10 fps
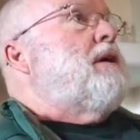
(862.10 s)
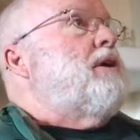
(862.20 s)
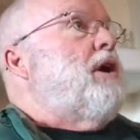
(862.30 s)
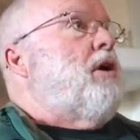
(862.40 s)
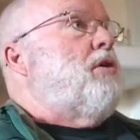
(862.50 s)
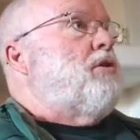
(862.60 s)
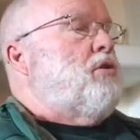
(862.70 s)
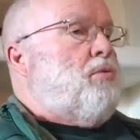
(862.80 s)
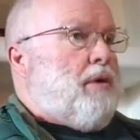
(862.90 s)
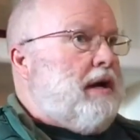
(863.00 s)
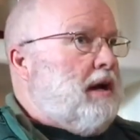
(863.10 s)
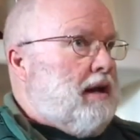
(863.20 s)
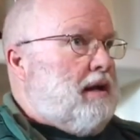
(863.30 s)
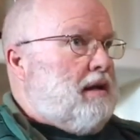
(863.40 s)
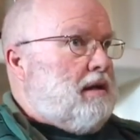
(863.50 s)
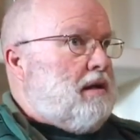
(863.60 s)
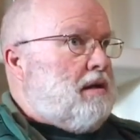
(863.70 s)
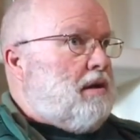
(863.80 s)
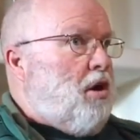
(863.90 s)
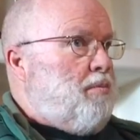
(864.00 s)
You know, you really
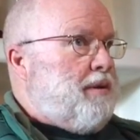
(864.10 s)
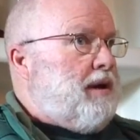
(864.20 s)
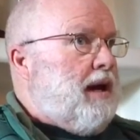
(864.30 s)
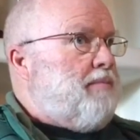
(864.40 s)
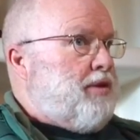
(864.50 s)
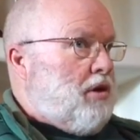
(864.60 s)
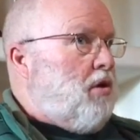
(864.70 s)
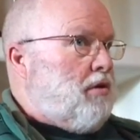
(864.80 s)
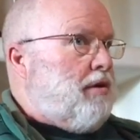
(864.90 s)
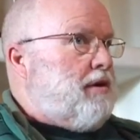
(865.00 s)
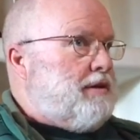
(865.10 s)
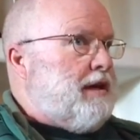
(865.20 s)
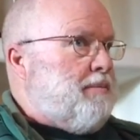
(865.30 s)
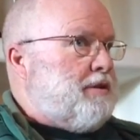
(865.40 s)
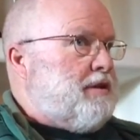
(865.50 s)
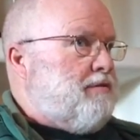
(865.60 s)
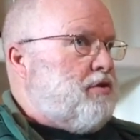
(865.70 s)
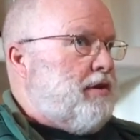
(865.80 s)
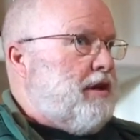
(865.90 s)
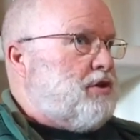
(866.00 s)
opened up the older contemplative
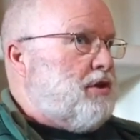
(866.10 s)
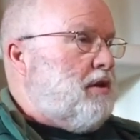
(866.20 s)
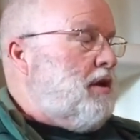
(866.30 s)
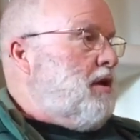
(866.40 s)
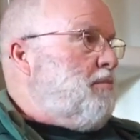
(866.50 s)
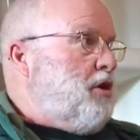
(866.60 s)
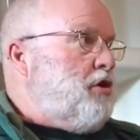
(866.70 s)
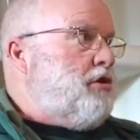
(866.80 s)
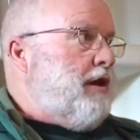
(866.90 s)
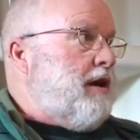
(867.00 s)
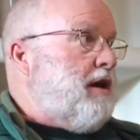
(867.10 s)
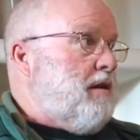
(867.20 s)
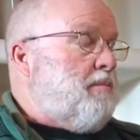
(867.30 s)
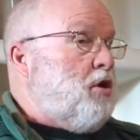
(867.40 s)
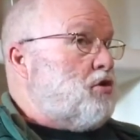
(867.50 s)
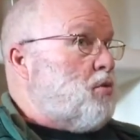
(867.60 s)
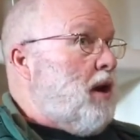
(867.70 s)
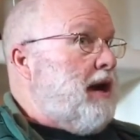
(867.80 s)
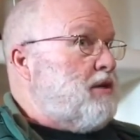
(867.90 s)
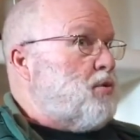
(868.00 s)
tradition, but you did it in a most
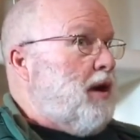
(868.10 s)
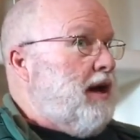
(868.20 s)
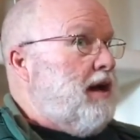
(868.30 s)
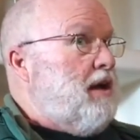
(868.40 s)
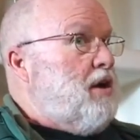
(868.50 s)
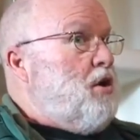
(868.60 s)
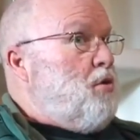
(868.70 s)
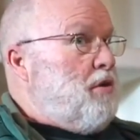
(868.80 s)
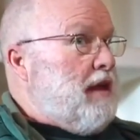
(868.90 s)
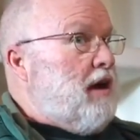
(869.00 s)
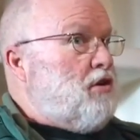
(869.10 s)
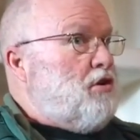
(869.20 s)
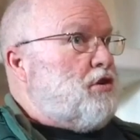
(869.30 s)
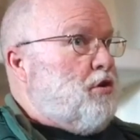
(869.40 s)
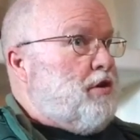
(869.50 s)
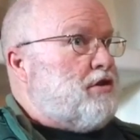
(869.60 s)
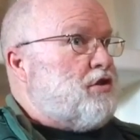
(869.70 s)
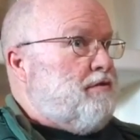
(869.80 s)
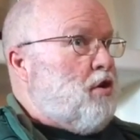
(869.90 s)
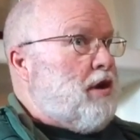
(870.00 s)
wise way without using
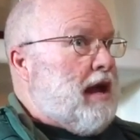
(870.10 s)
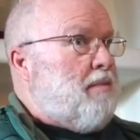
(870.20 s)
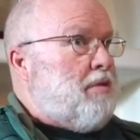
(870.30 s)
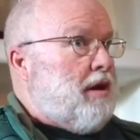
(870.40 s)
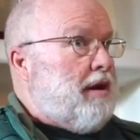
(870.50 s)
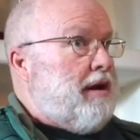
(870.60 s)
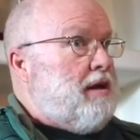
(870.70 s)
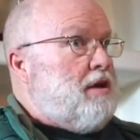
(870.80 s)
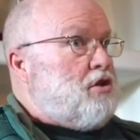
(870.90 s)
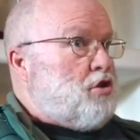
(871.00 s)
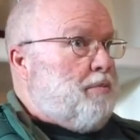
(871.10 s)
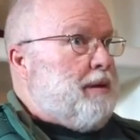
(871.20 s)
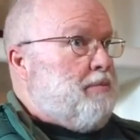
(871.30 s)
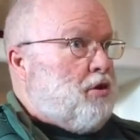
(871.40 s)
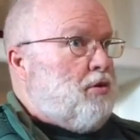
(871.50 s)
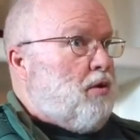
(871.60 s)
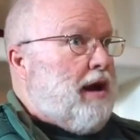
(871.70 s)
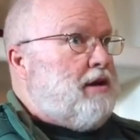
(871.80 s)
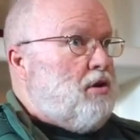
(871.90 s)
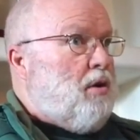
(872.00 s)
Christian vocabulary mm. so people could
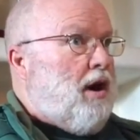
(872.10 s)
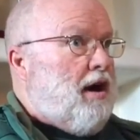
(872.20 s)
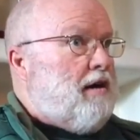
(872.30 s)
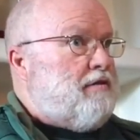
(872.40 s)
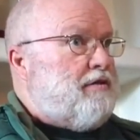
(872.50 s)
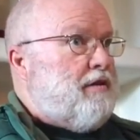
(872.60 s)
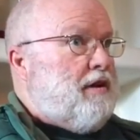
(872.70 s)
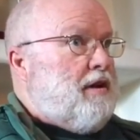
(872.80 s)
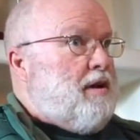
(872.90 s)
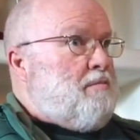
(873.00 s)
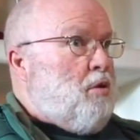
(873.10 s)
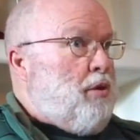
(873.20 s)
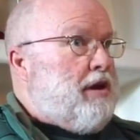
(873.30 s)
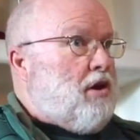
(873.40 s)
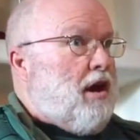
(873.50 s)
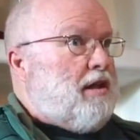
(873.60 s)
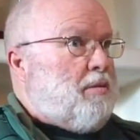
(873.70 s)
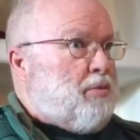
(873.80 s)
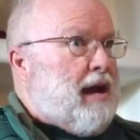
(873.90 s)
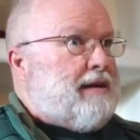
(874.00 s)
write you off. Mm-hmm. But we call it the
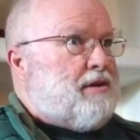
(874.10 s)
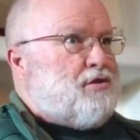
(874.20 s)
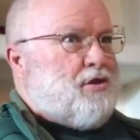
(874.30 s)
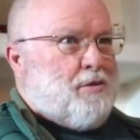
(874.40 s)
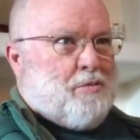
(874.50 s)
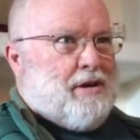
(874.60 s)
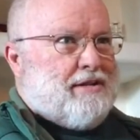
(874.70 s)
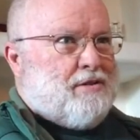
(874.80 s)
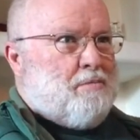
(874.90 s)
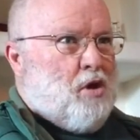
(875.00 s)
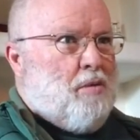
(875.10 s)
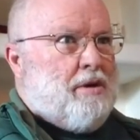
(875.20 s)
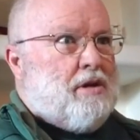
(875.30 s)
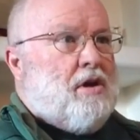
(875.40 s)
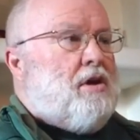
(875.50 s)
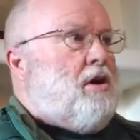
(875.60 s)
practice of the present moment